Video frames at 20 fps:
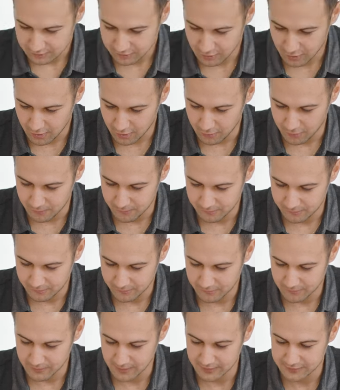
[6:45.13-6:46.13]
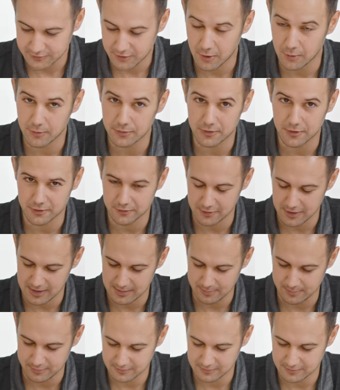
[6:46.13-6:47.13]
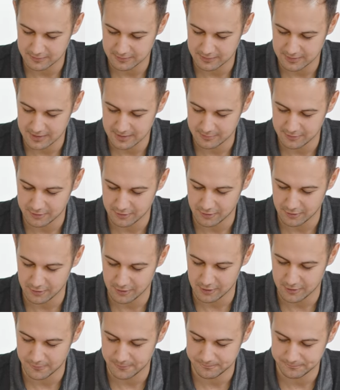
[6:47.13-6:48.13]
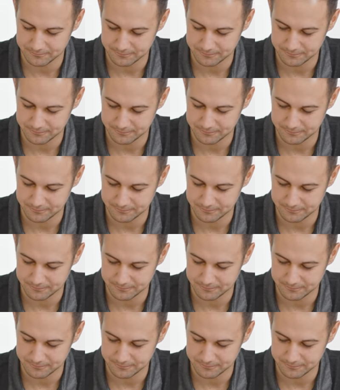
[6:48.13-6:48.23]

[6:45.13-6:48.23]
So let's go with our grape, Nebbiolo.